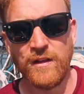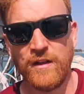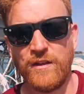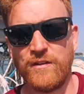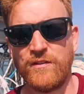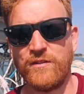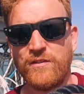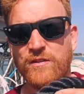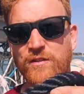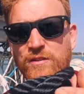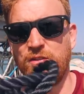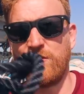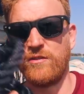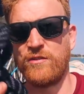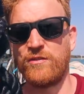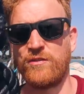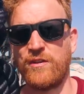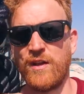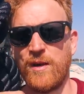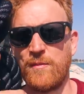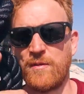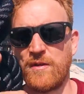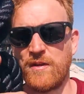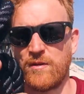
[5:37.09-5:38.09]
This is a new
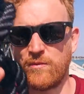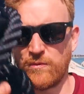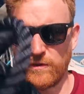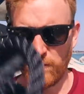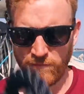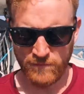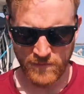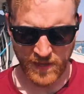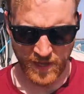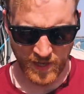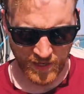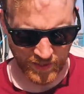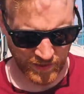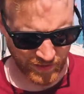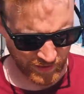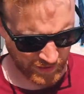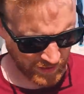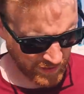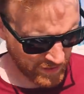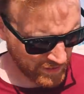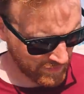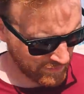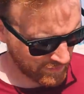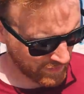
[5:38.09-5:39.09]
snabber that we've made,
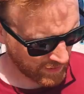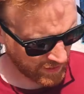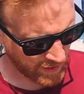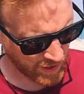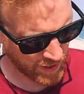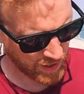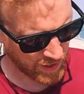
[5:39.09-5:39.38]
in fact